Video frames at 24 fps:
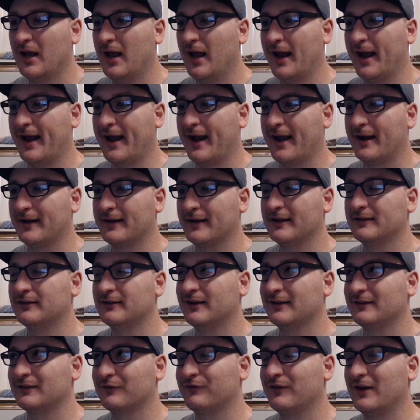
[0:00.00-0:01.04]
And I
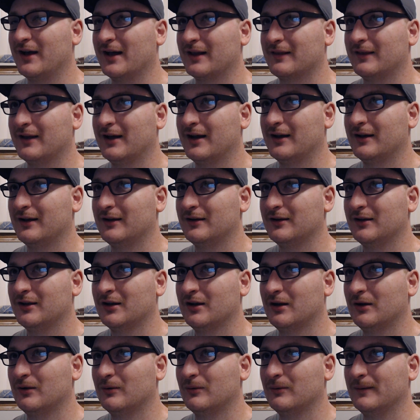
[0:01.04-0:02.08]
like the fact that,
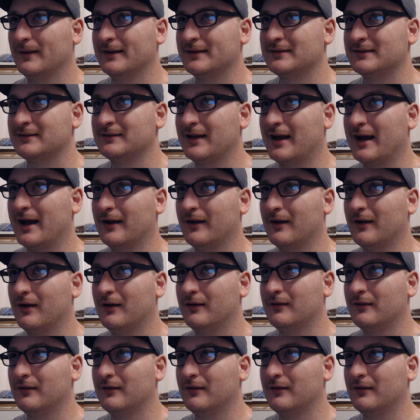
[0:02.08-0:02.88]
it's not,